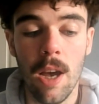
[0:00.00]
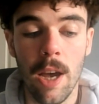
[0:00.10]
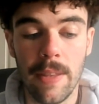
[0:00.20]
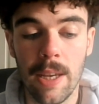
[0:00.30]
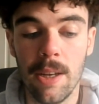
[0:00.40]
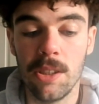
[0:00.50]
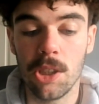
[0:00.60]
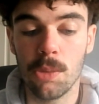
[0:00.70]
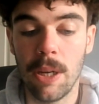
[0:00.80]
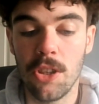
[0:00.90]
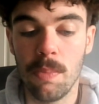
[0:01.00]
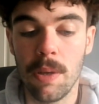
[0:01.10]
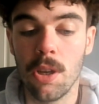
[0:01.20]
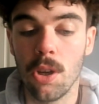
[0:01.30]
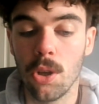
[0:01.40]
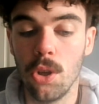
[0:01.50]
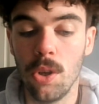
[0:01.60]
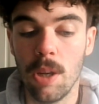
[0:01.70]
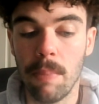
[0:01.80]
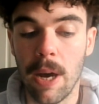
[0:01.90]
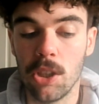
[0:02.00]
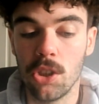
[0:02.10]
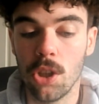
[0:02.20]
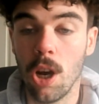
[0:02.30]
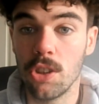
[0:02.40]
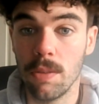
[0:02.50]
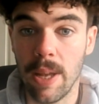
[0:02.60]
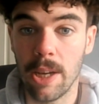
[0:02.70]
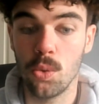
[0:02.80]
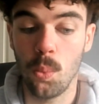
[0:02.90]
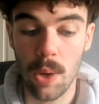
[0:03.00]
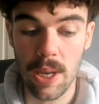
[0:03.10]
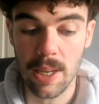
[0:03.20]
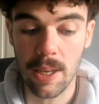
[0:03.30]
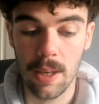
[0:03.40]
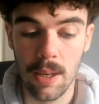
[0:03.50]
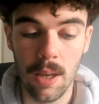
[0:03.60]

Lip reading: A deal is expected to be concluded by the start of next week.